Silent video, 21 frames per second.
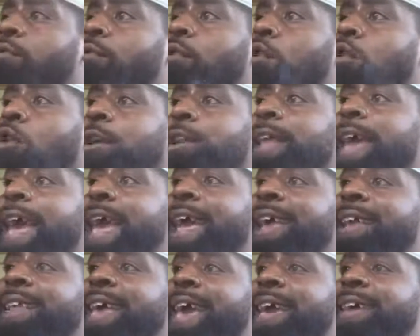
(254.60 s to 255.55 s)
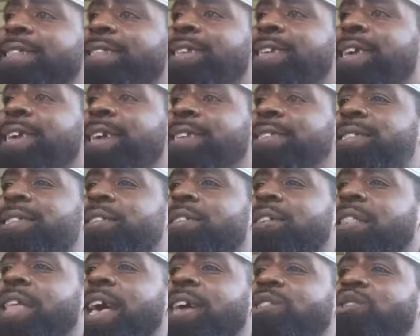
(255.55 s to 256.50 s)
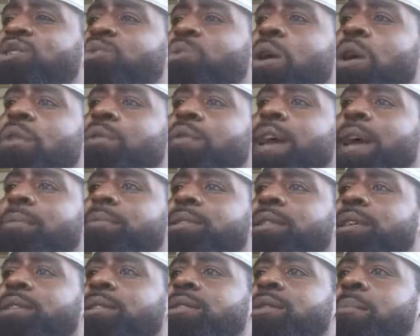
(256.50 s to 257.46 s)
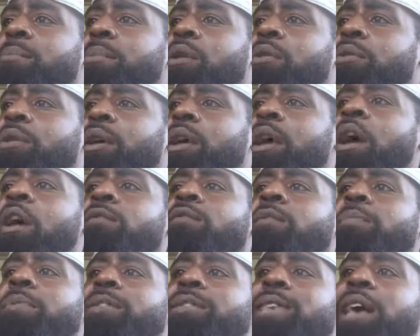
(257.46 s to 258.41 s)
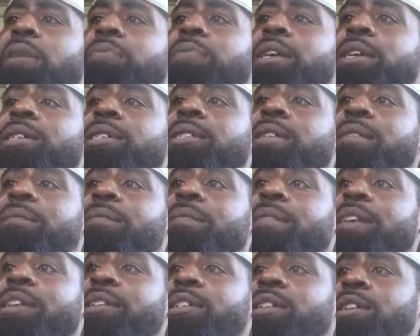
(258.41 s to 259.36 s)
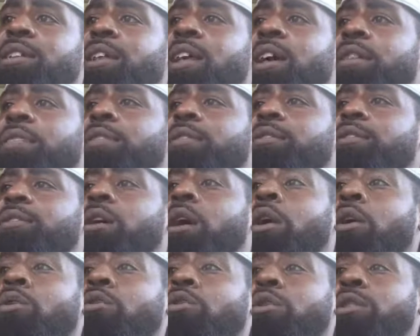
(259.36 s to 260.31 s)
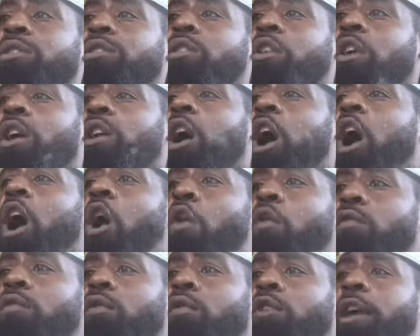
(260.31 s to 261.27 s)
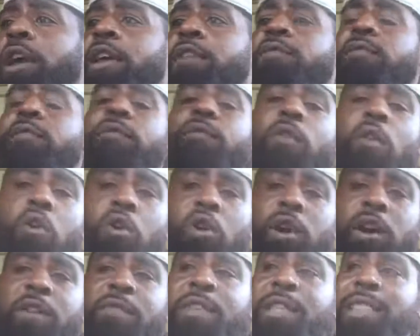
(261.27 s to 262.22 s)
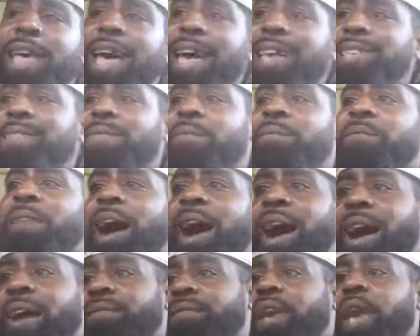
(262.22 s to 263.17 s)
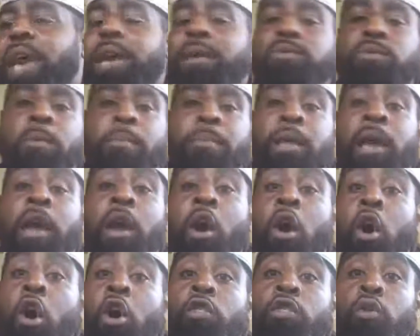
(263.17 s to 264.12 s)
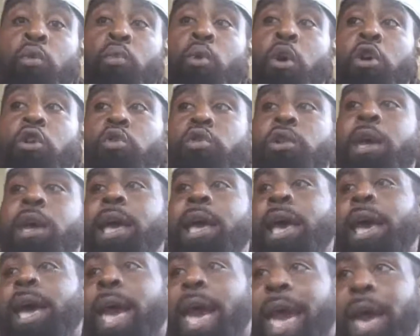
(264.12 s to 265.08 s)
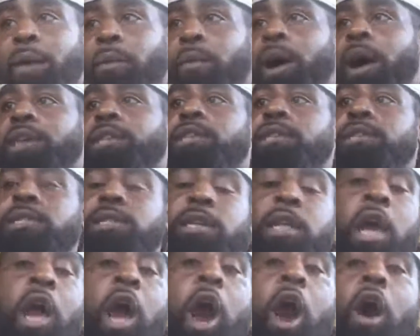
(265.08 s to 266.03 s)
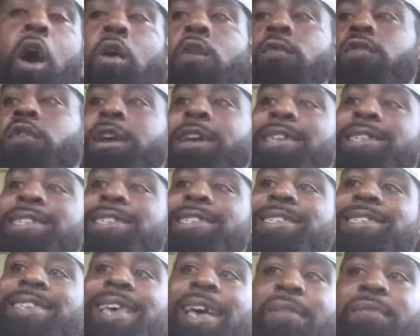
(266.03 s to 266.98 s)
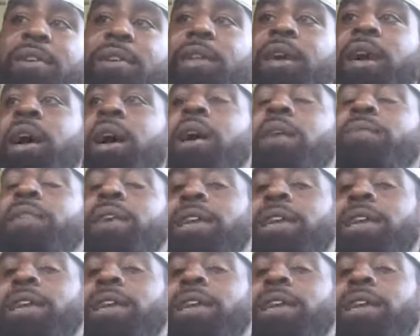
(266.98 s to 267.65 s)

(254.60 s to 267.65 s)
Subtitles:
4-8 ATS in their last 12 games against an opponent from the Southeast Division. The total has gone over in 4 of the last 5 games when playing on the road at Washington. Over in 7 of